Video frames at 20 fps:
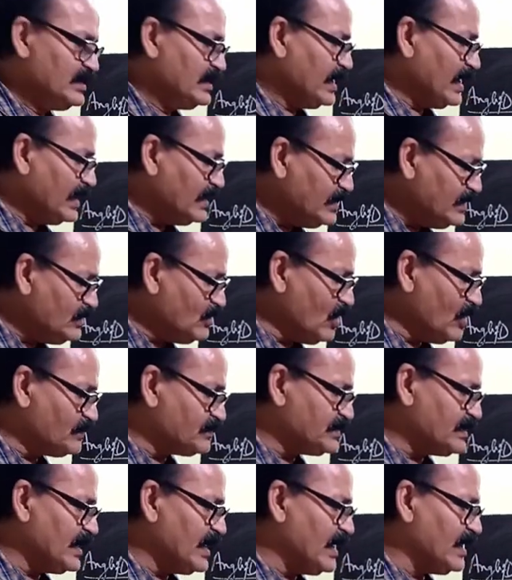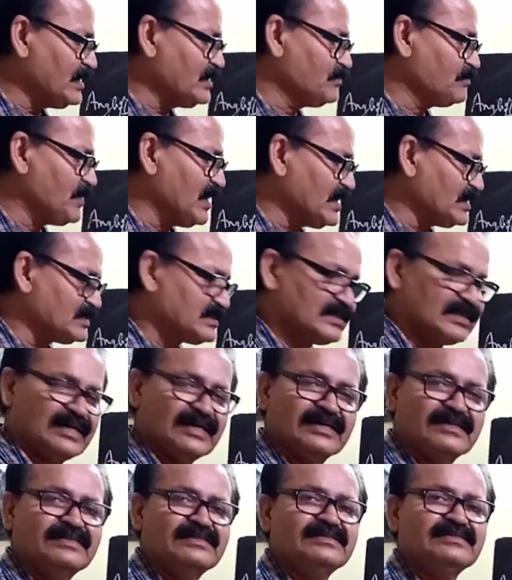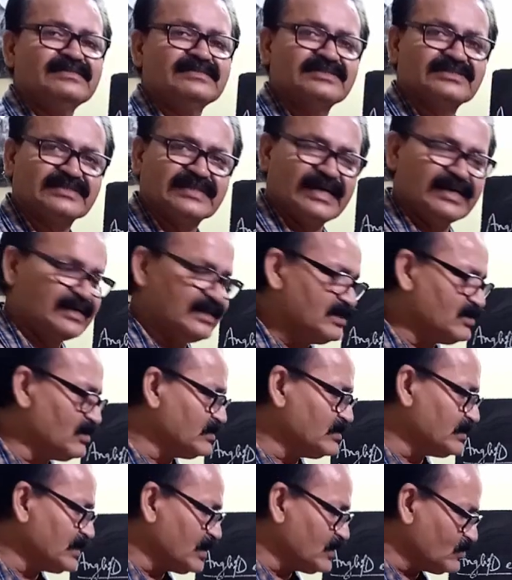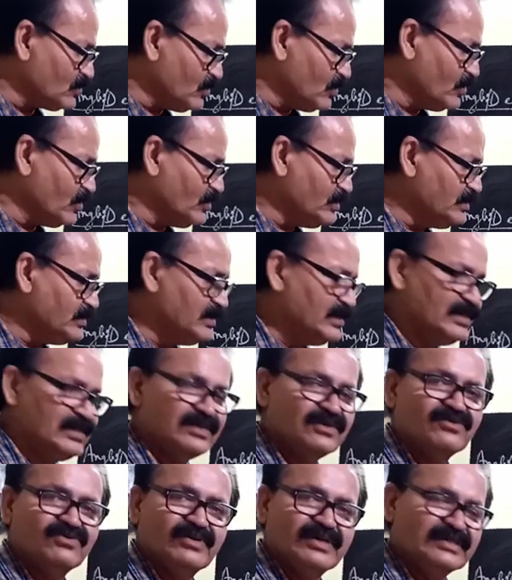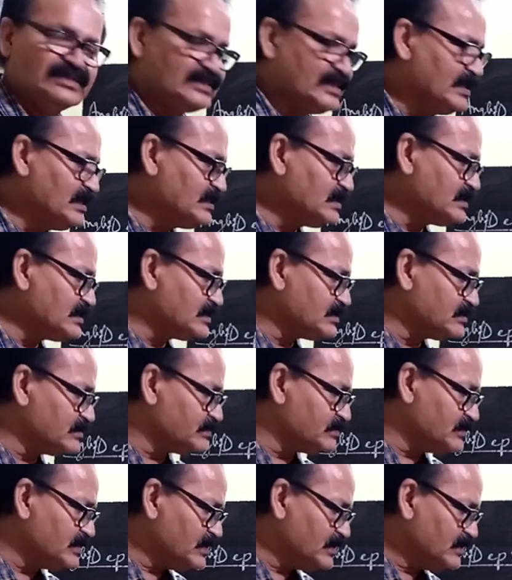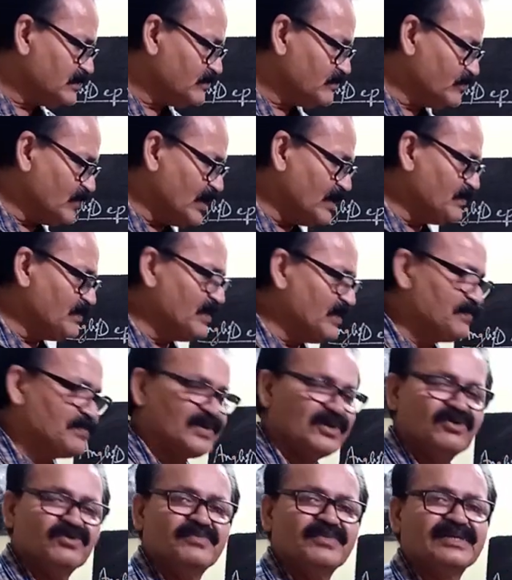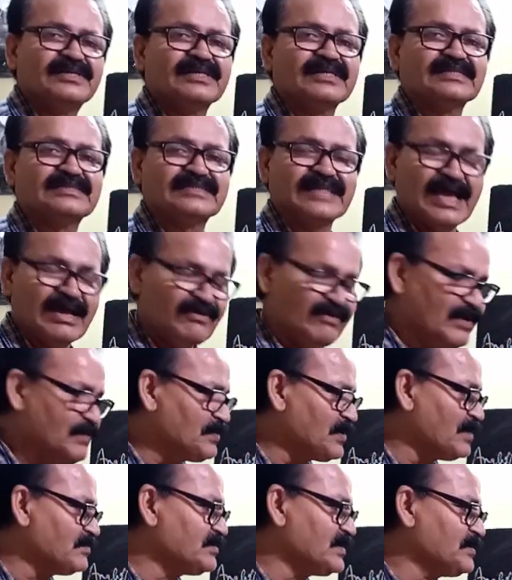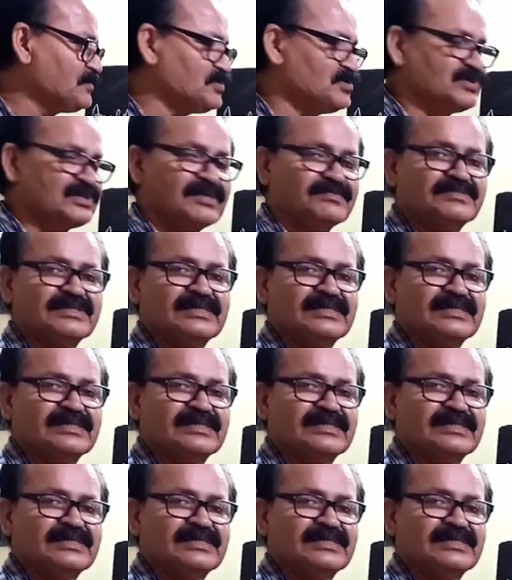any object, person standing on the road which is maybe few meters away from the foot of